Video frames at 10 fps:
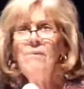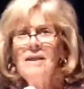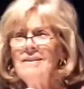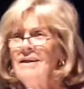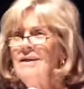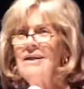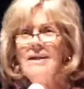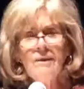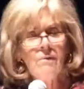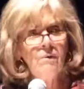what the
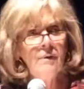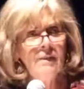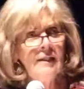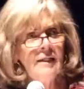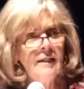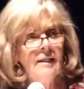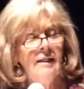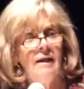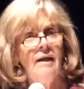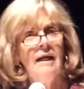heck were we thinking?